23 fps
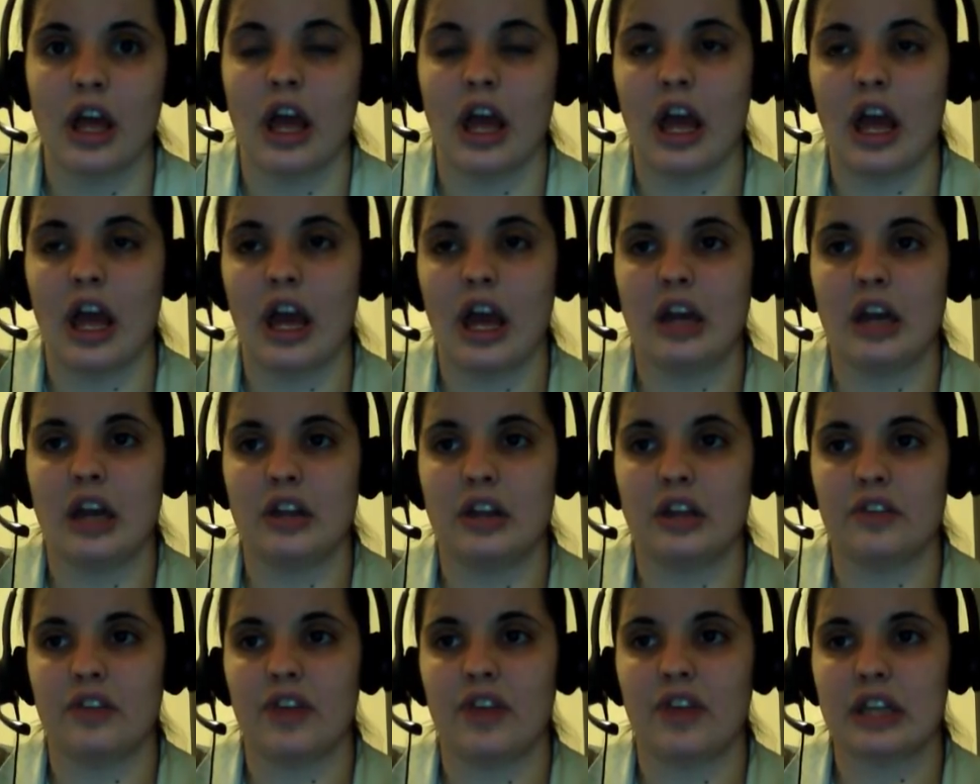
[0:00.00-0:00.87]
And
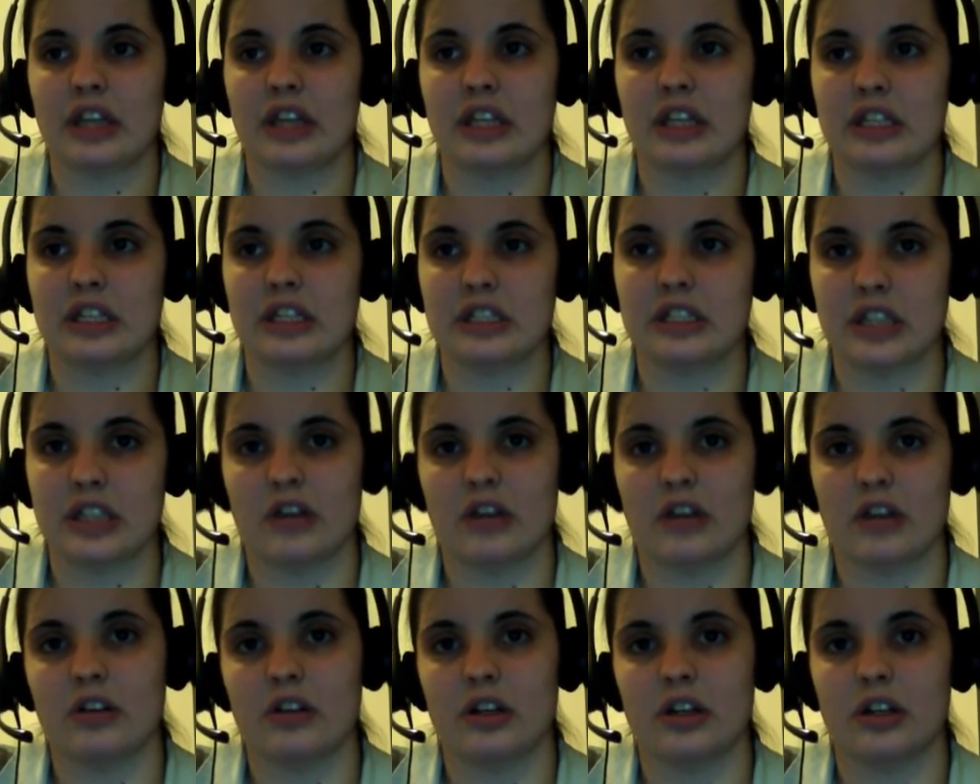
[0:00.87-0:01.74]
the fact that
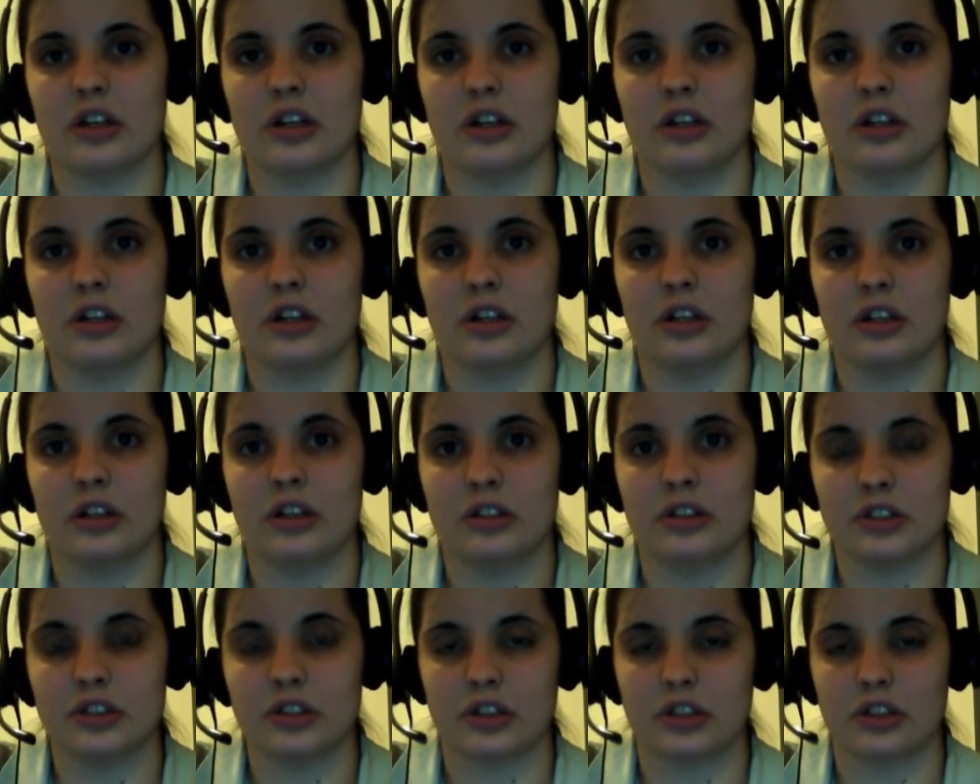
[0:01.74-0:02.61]
Sarah,
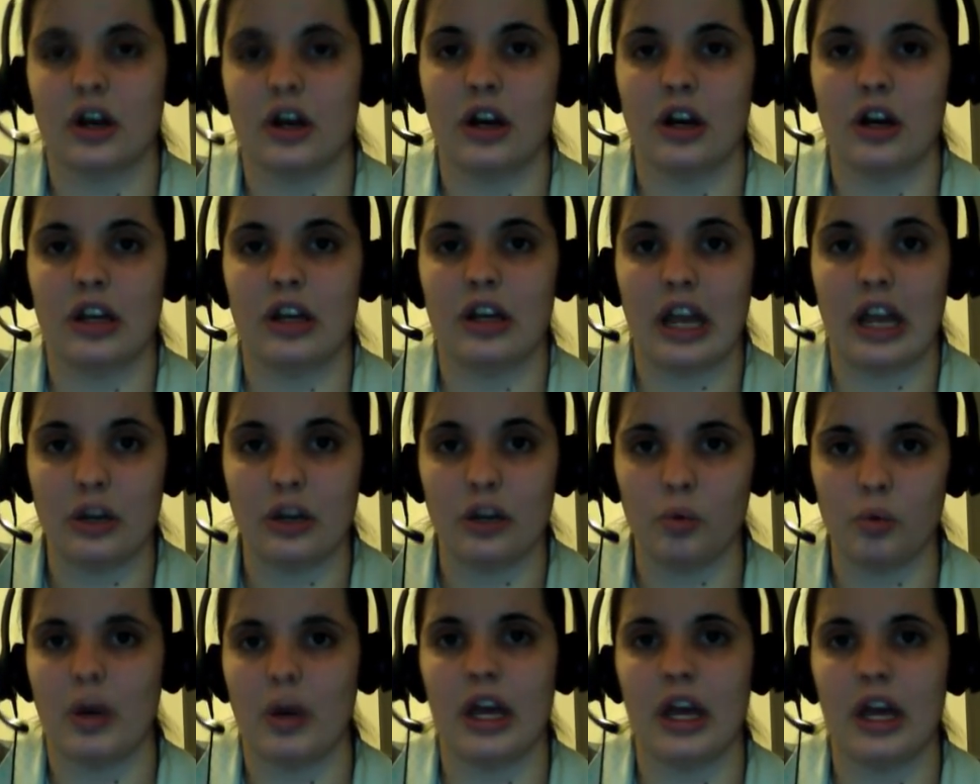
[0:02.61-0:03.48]
Scott, and
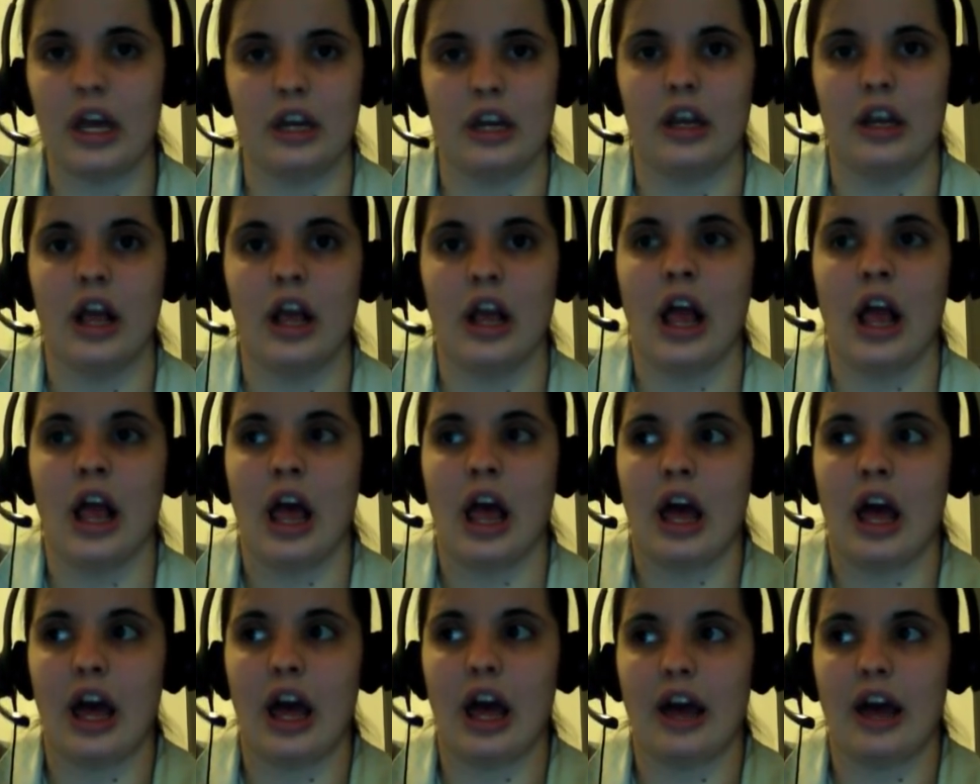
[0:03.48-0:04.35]
Gwen
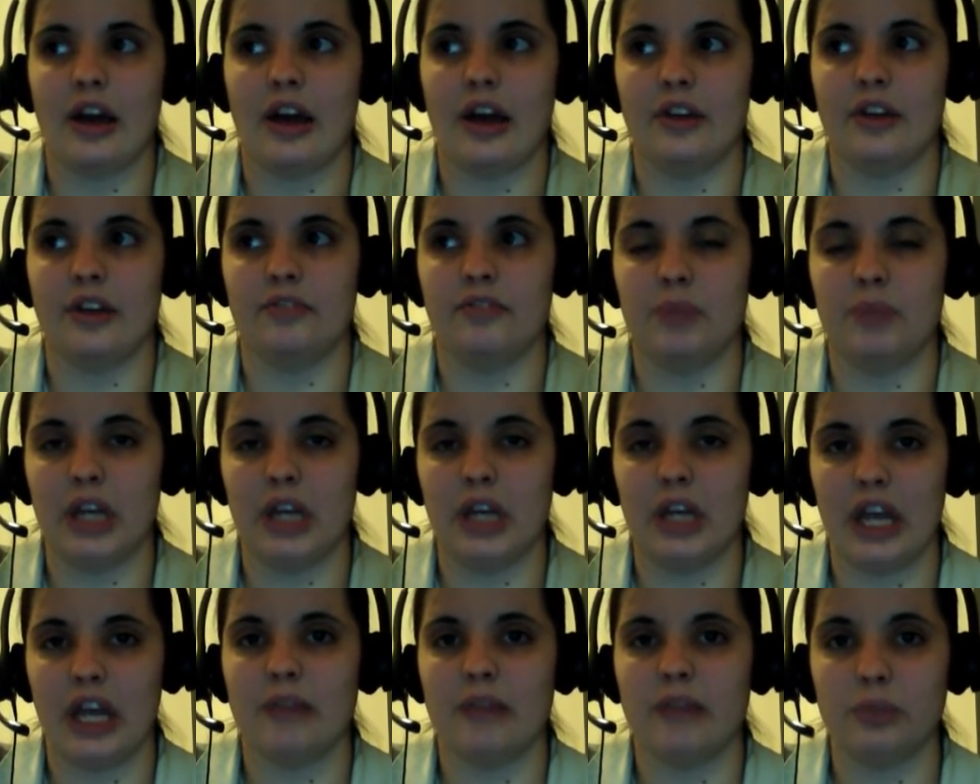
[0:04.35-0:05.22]
have been
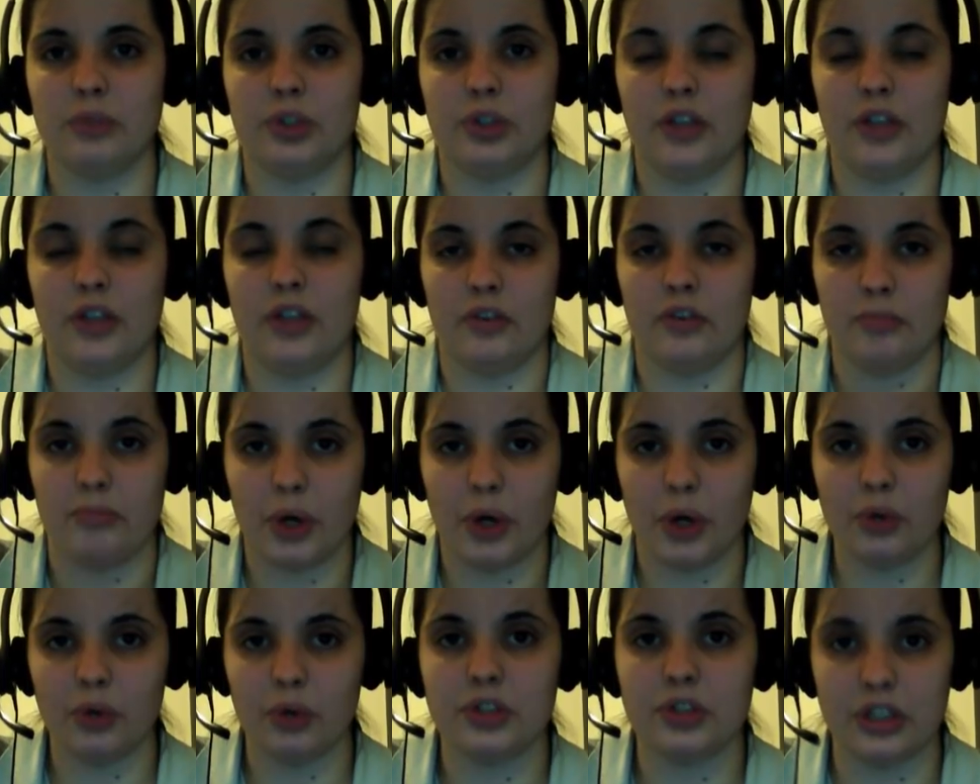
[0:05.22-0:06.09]
able to even
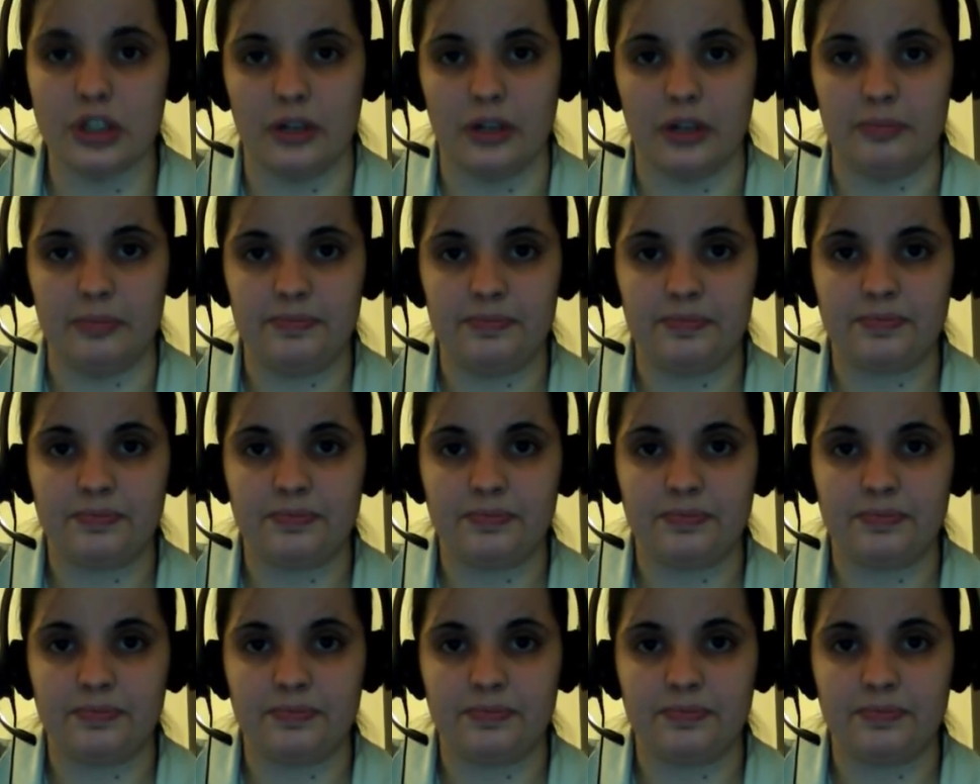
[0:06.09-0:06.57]
post them.